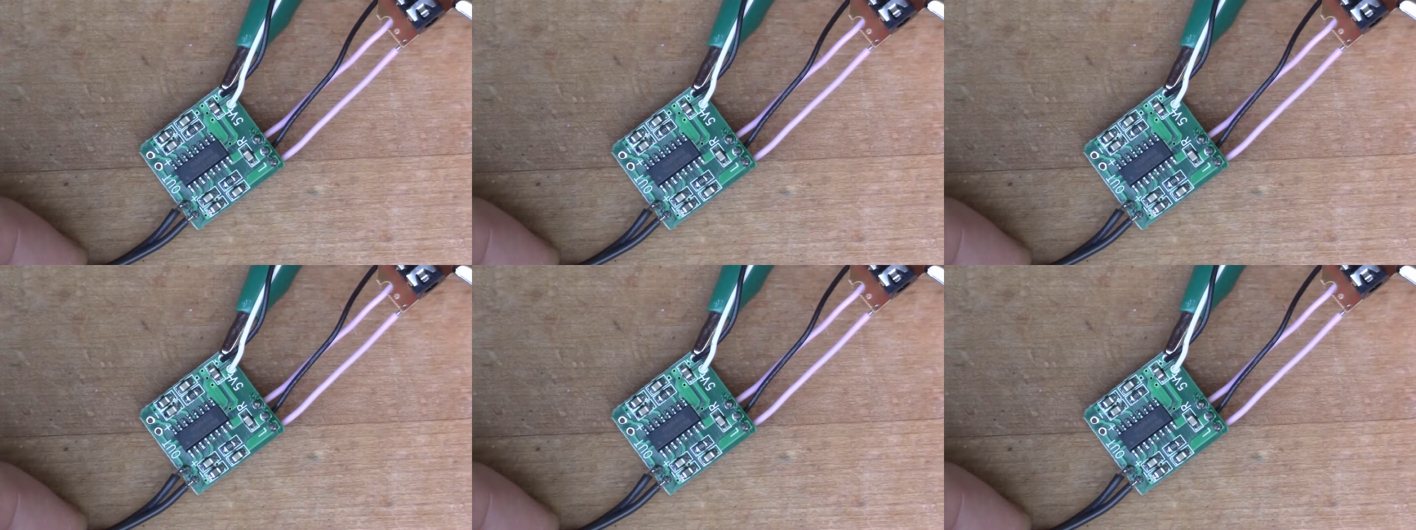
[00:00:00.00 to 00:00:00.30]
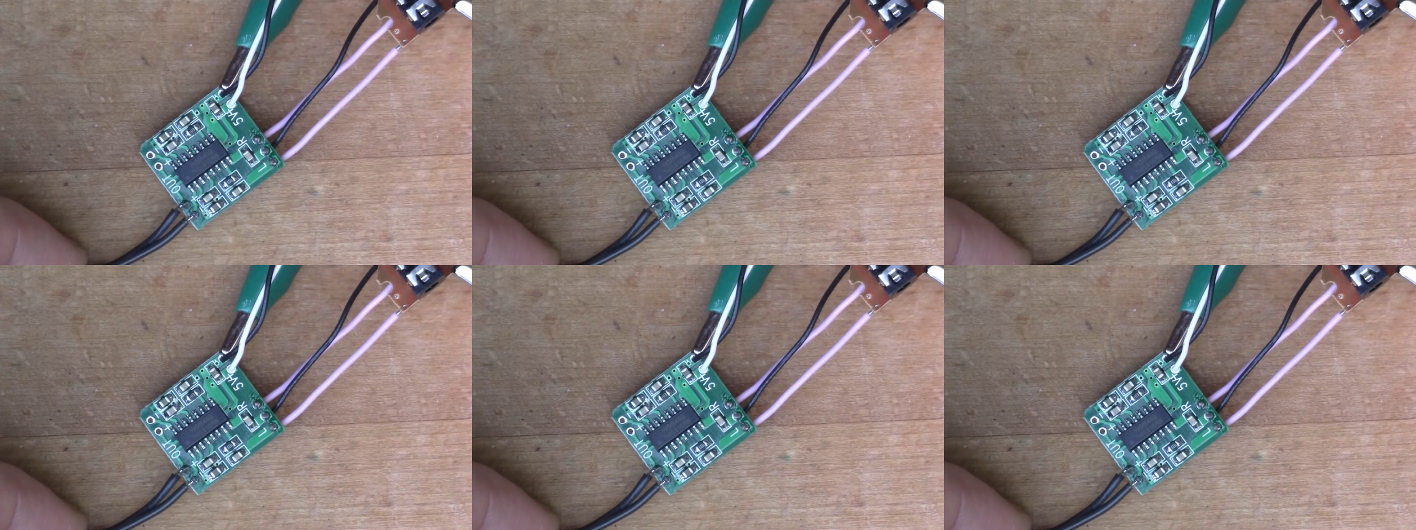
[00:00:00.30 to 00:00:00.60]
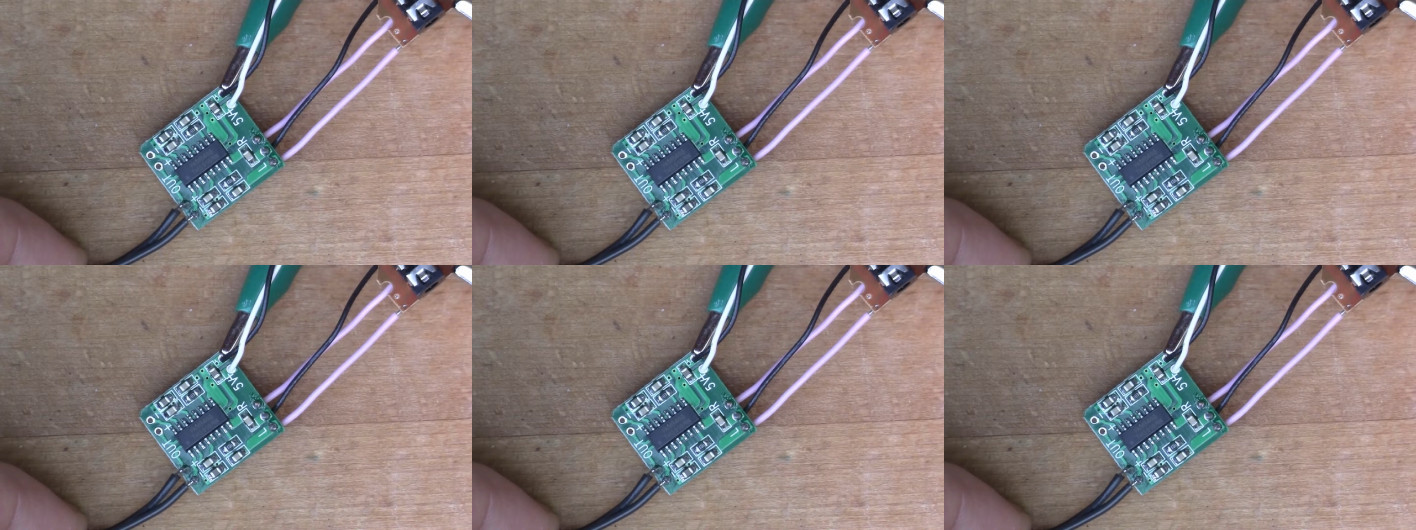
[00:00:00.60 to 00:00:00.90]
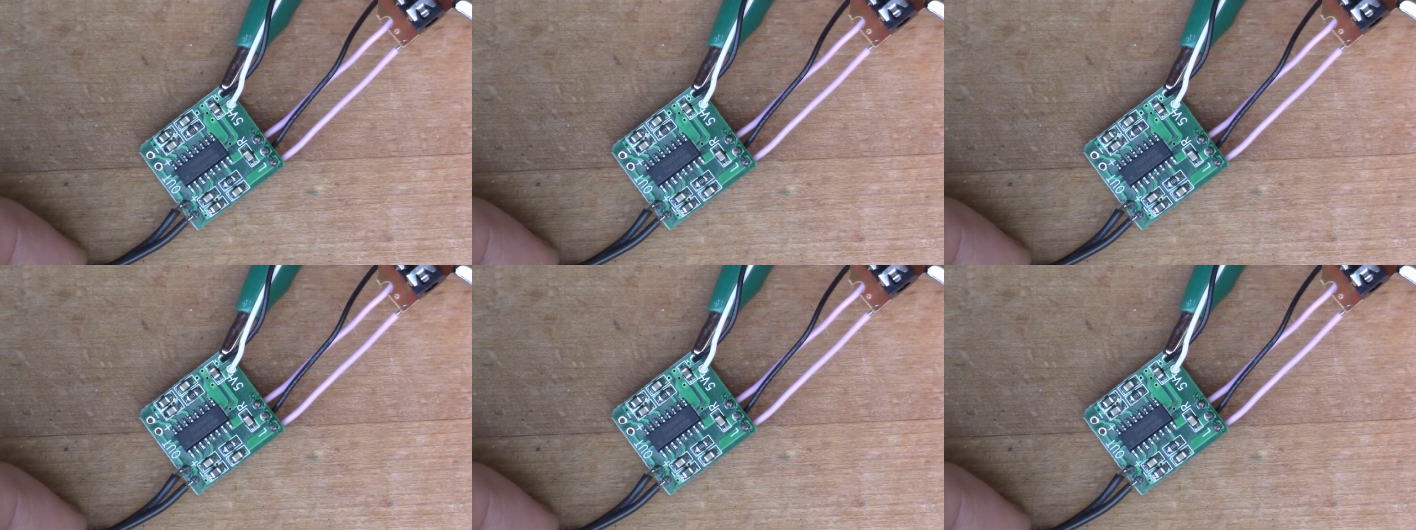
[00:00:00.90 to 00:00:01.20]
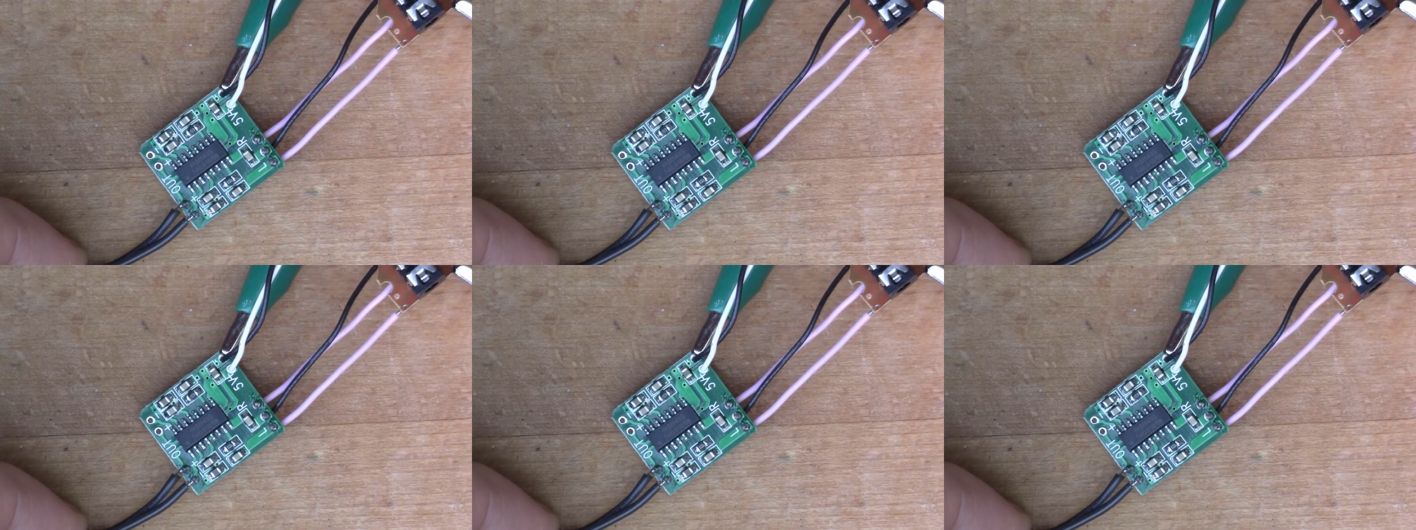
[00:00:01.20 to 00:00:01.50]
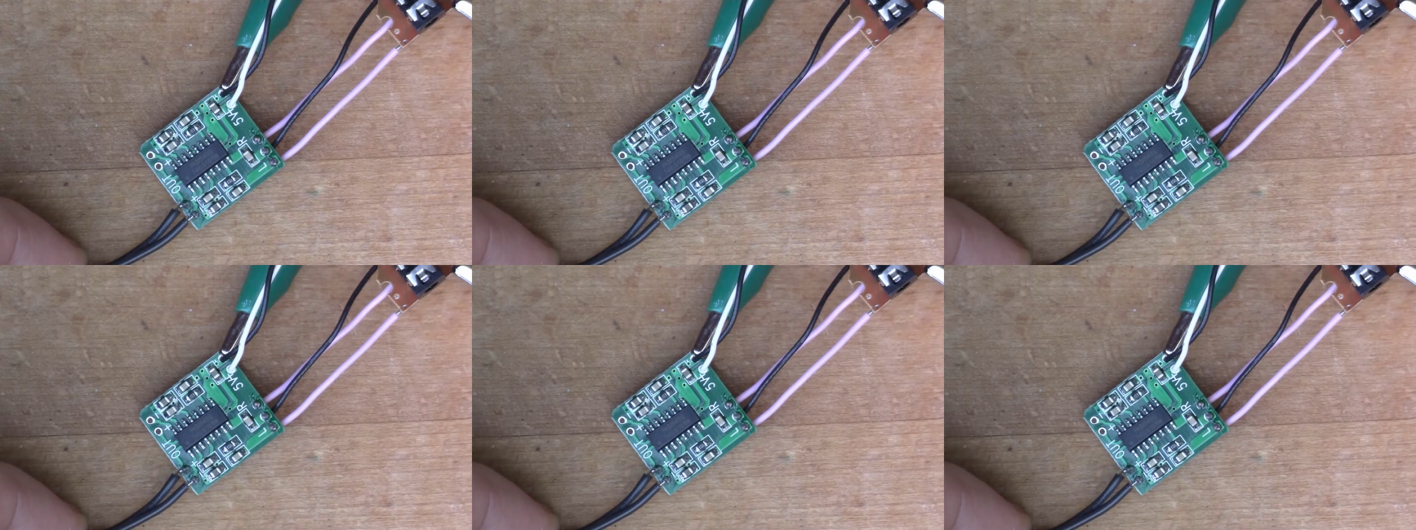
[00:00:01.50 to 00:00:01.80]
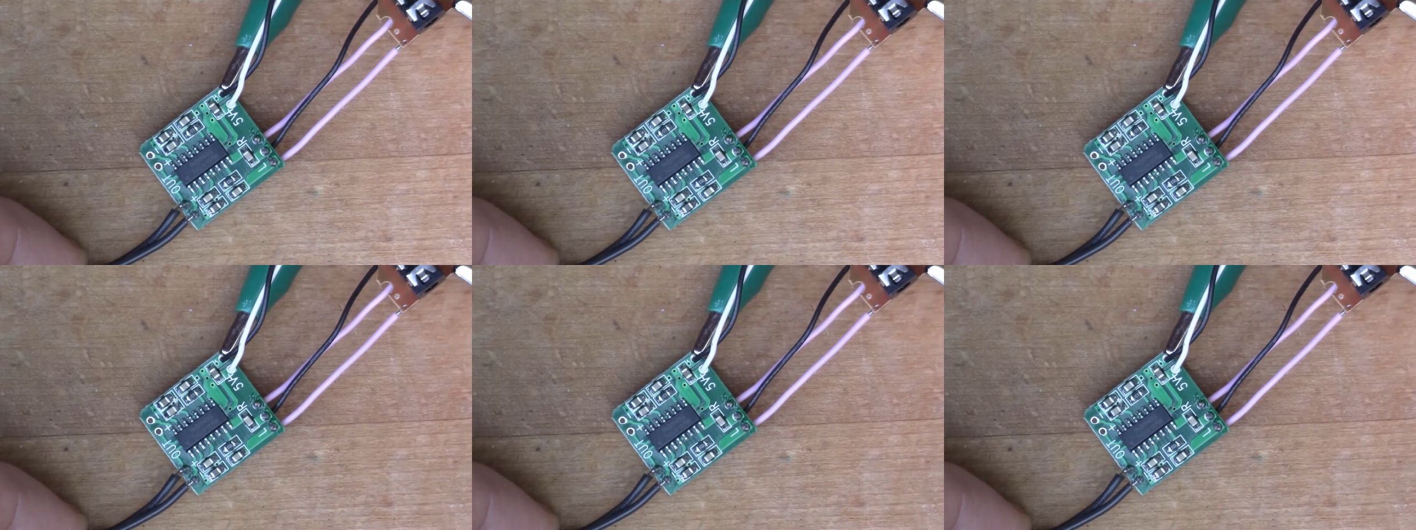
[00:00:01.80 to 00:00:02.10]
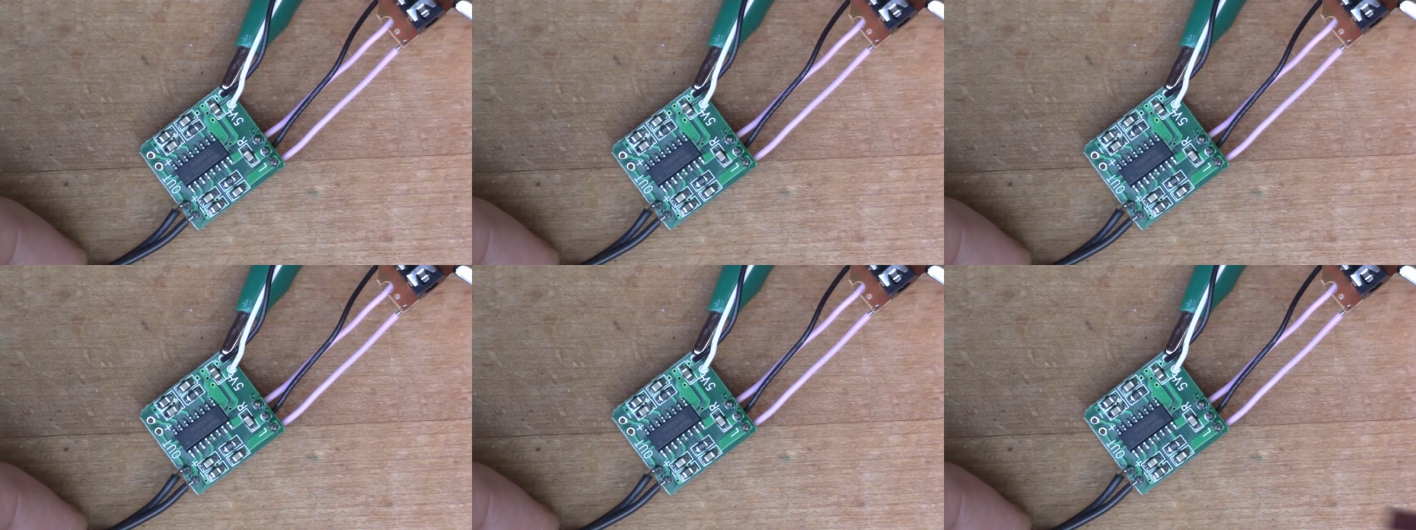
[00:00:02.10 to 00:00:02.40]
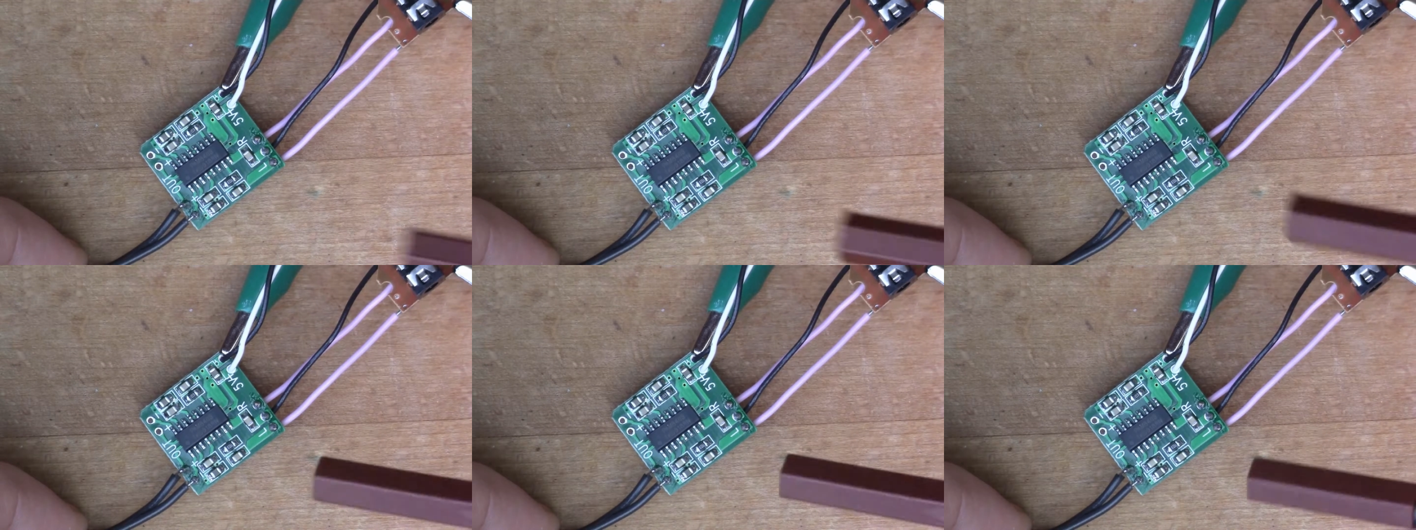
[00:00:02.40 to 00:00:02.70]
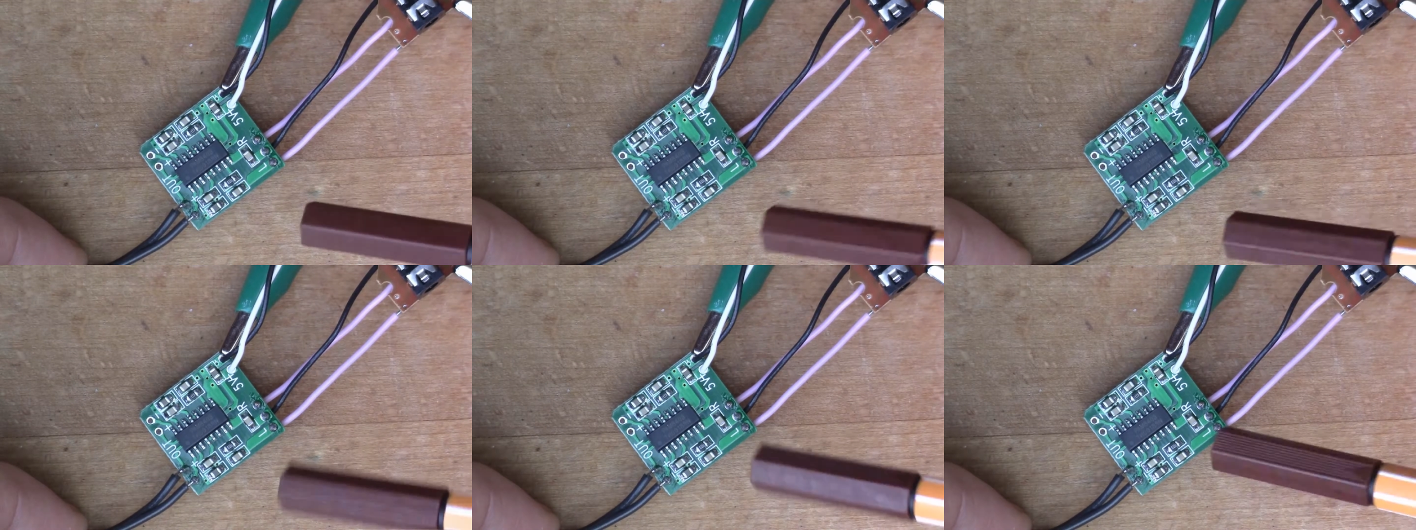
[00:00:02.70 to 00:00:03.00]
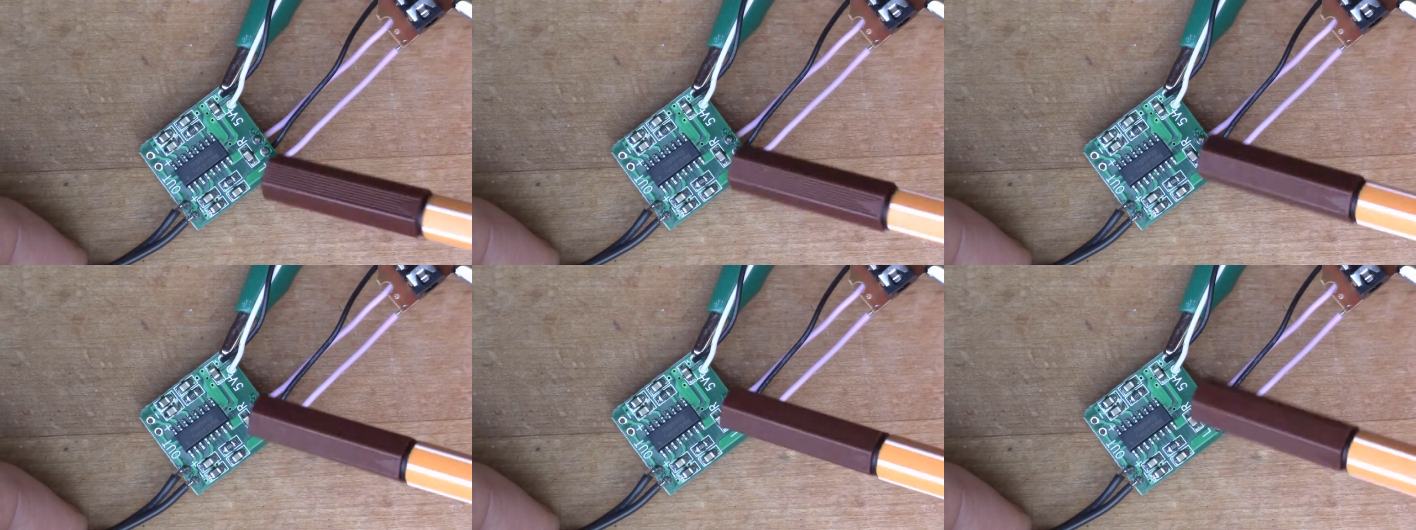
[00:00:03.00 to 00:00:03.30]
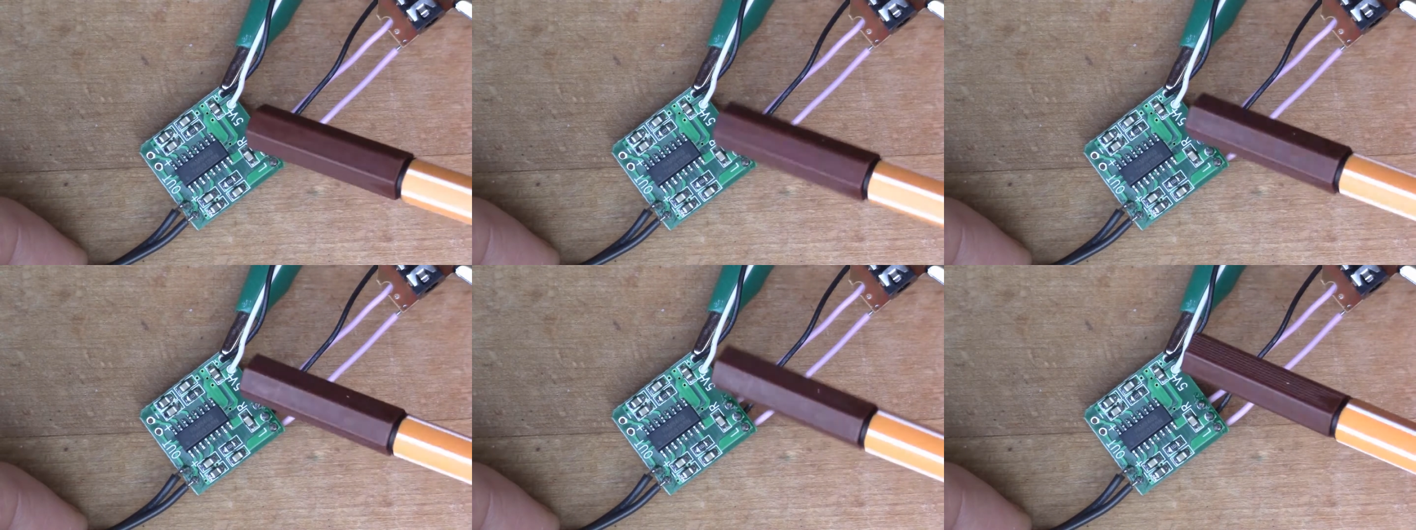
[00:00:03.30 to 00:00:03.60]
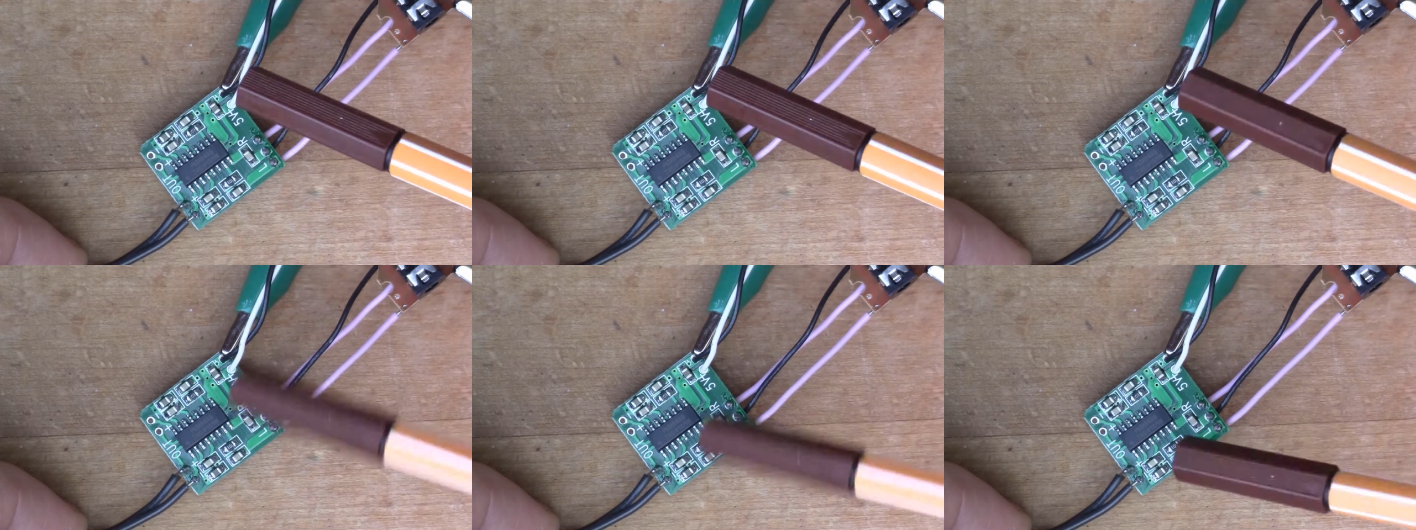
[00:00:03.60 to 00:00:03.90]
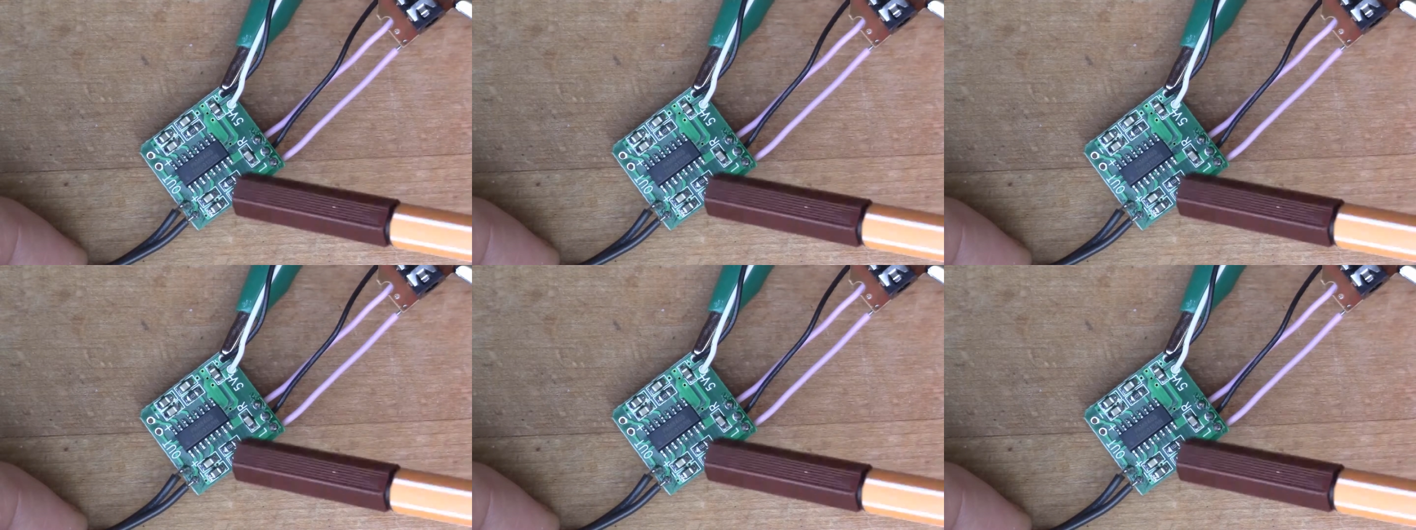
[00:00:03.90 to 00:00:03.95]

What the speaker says: Nobody's mouth can be seen.